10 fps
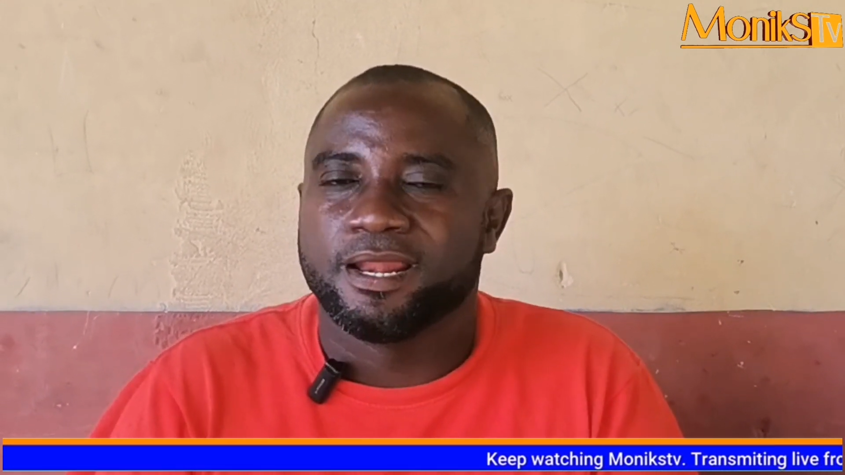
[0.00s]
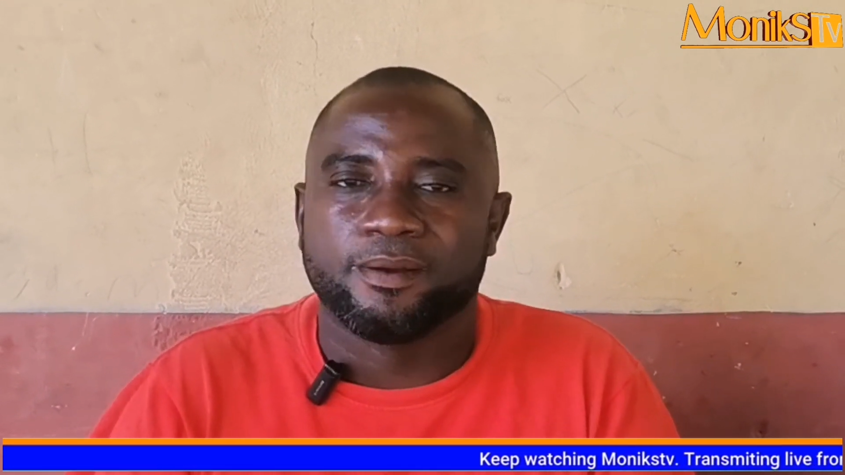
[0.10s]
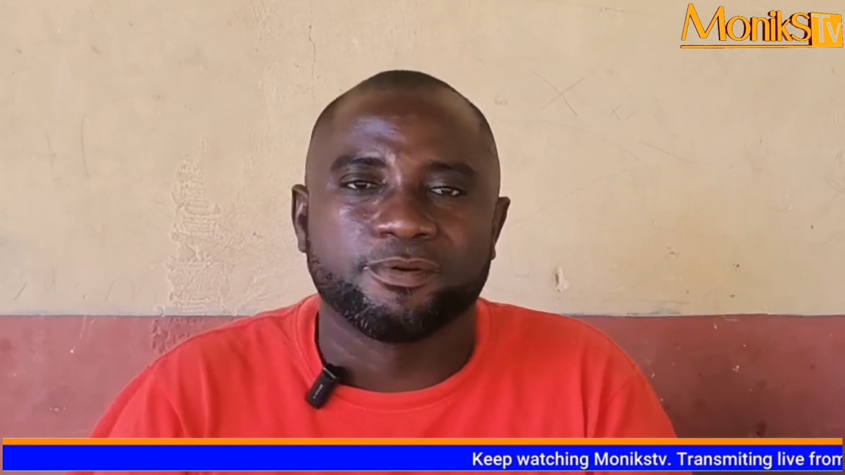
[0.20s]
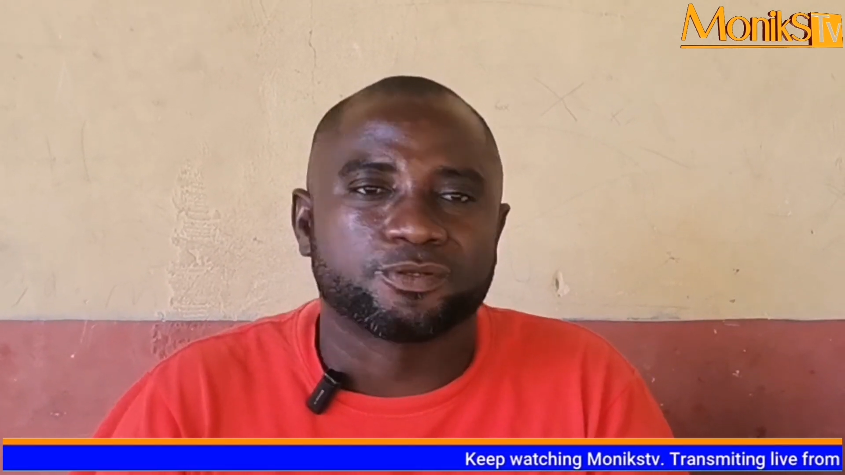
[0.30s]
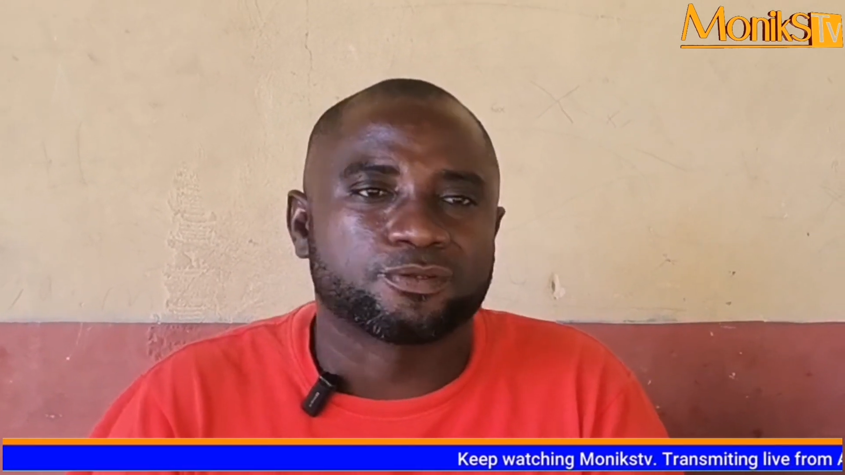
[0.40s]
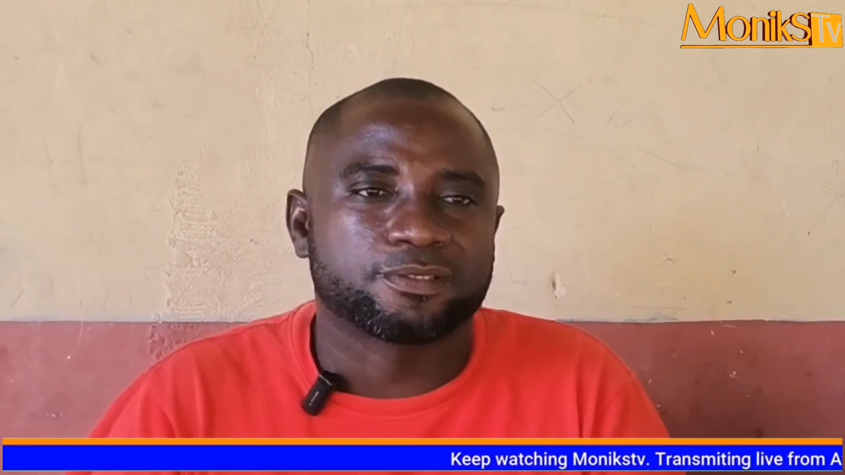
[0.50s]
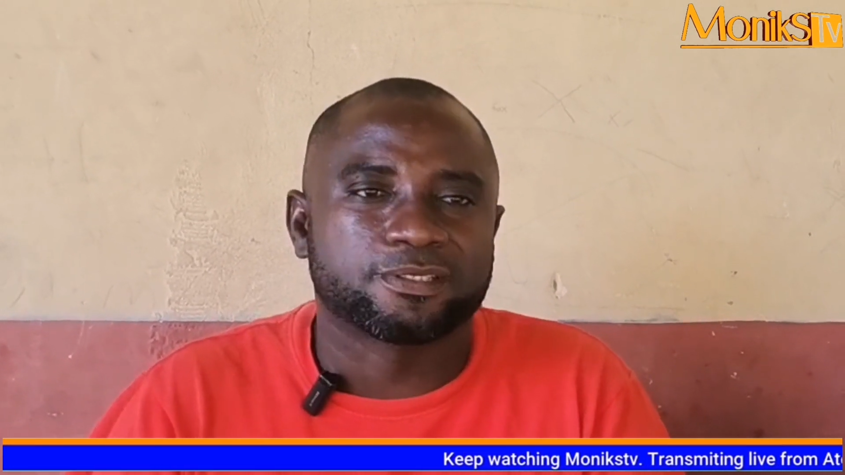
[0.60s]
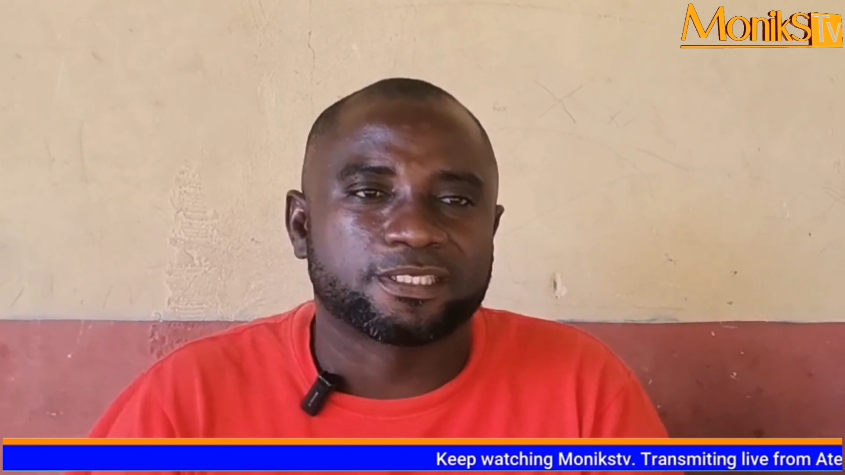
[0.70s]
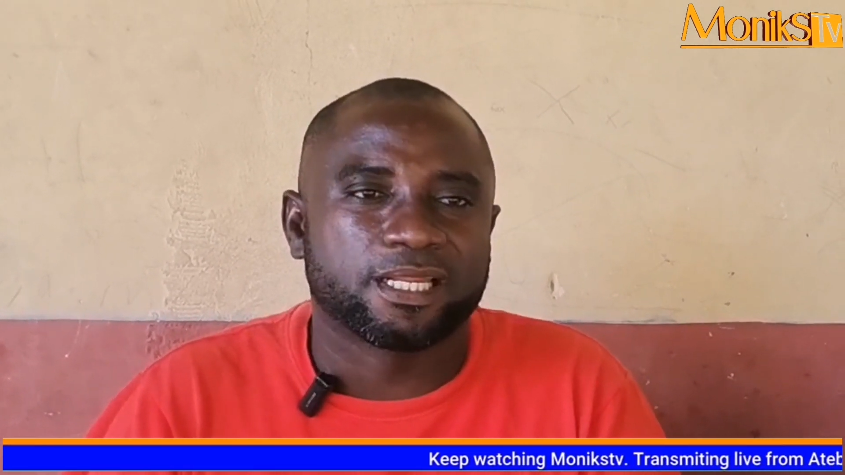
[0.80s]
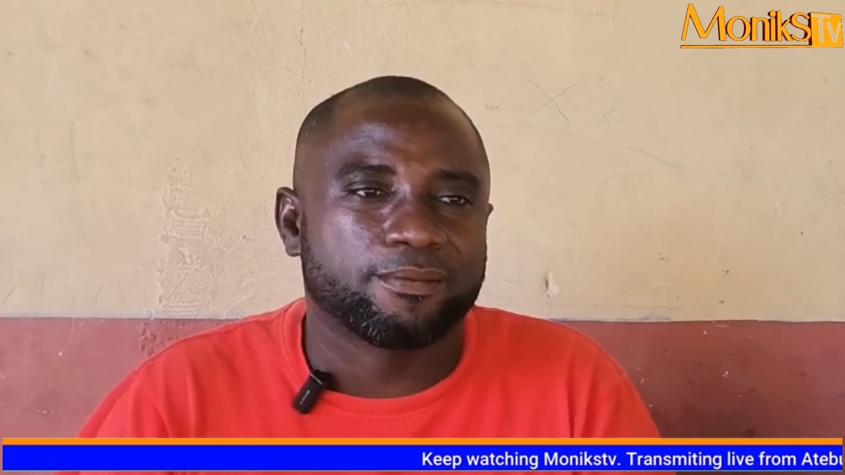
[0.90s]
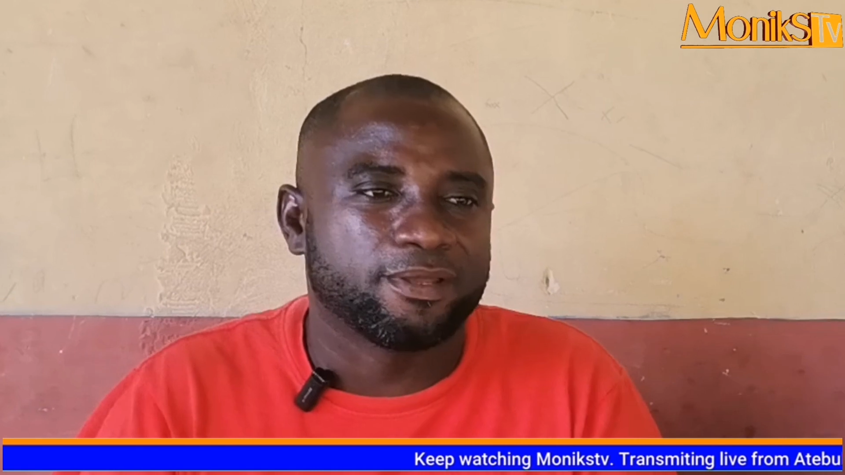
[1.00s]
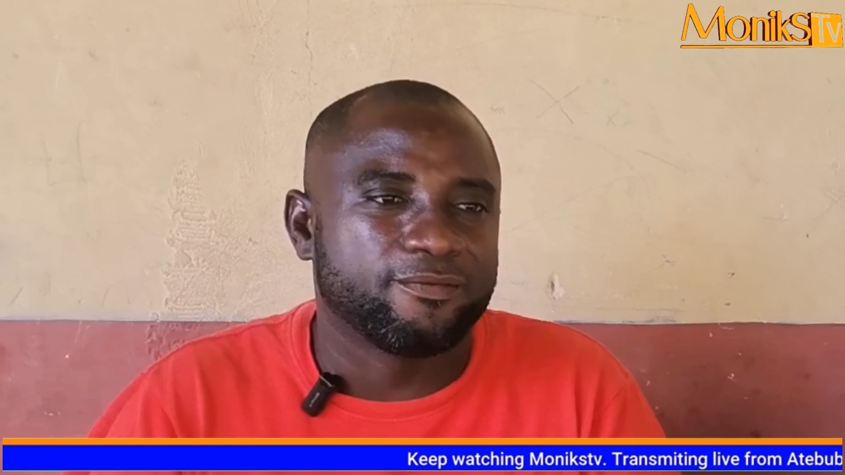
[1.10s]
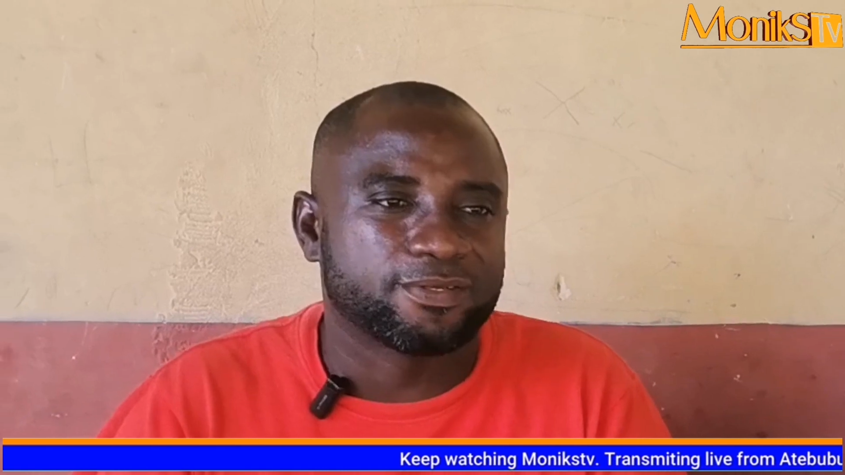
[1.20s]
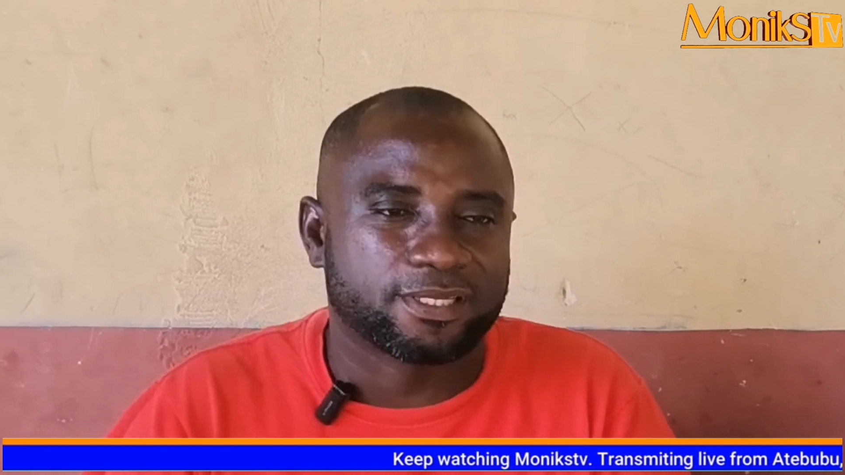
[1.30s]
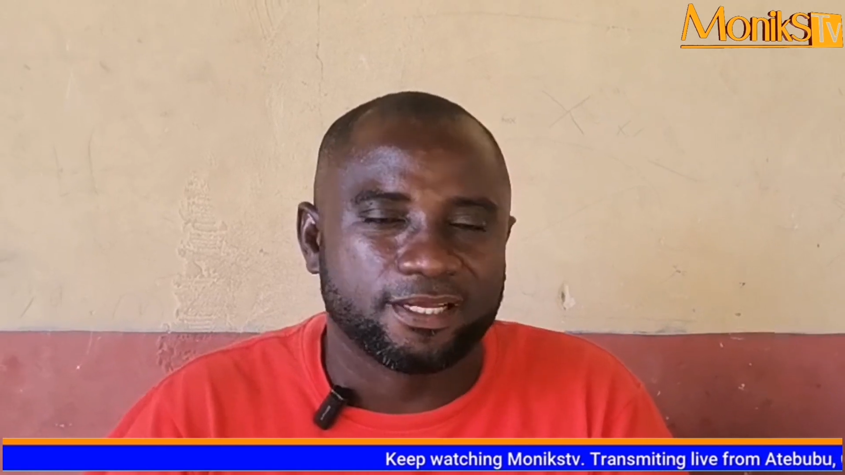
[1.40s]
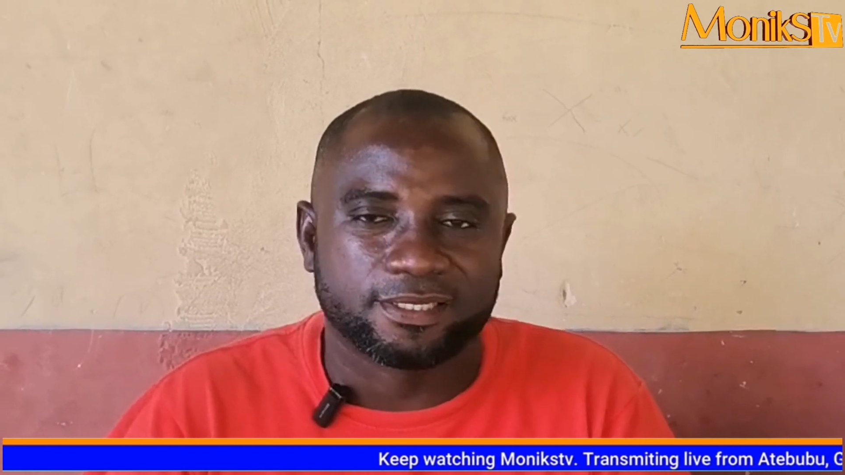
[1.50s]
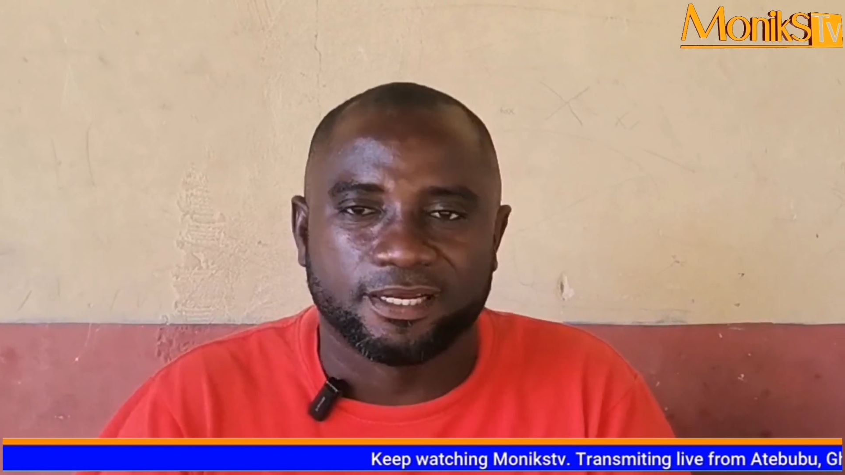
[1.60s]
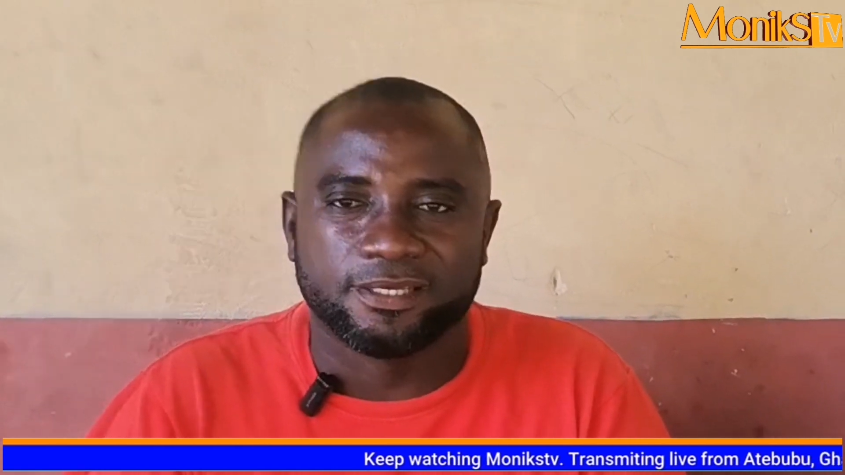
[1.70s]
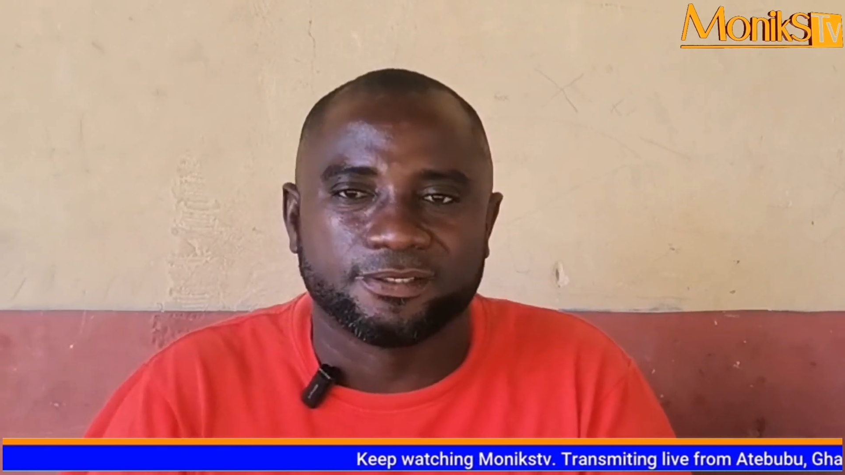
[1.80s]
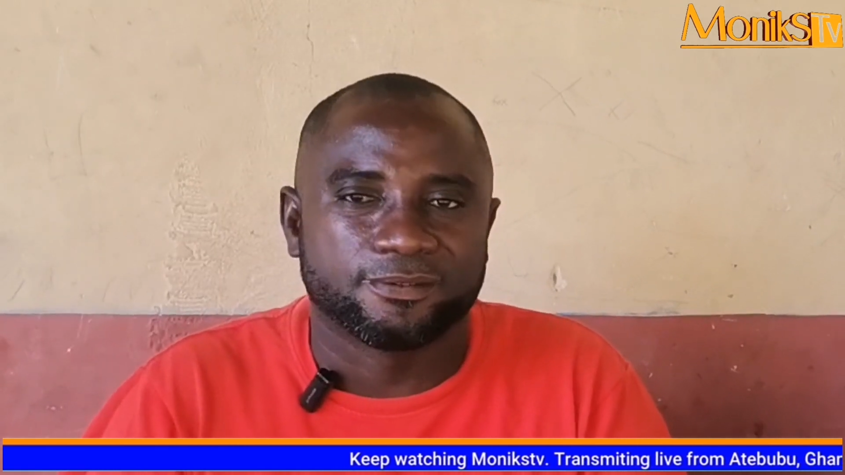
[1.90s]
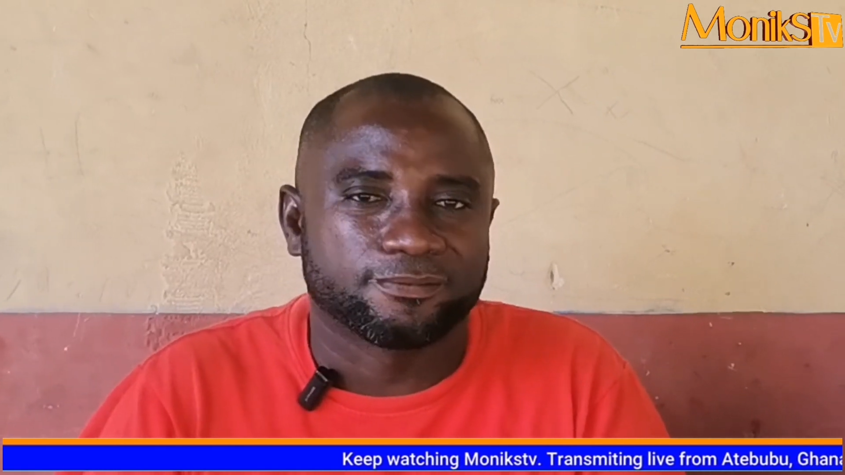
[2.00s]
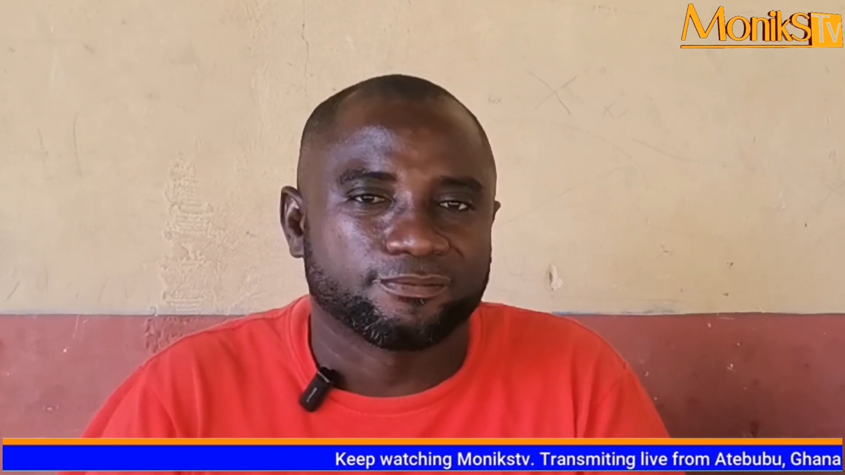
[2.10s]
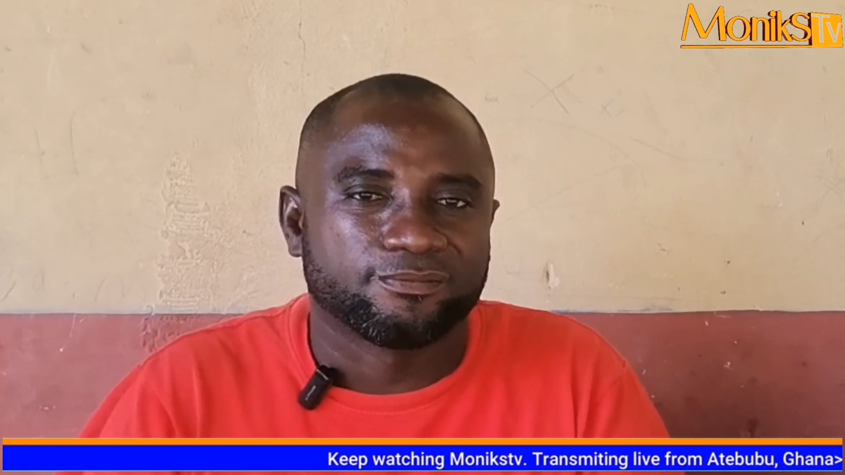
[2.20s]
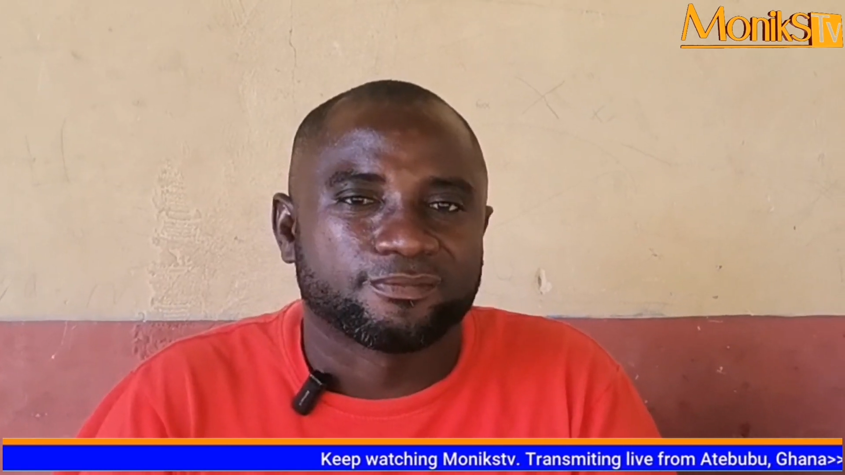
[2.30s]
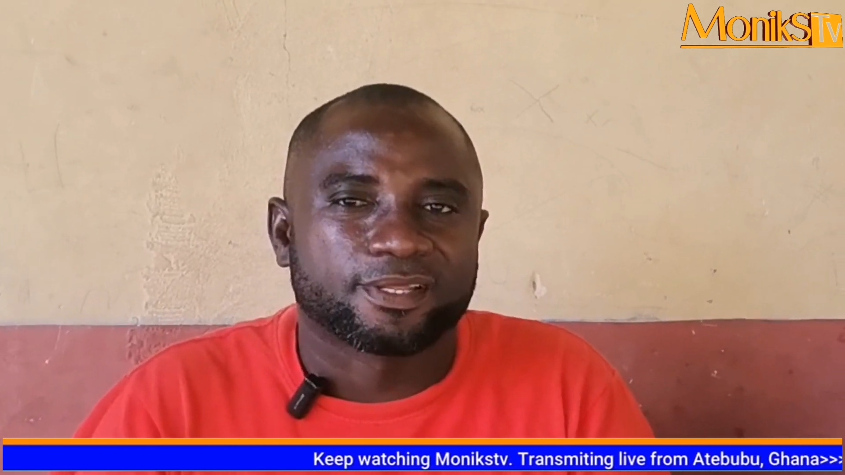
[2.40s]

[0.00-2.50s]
And I mean, so it's a sign of me for skill challenge.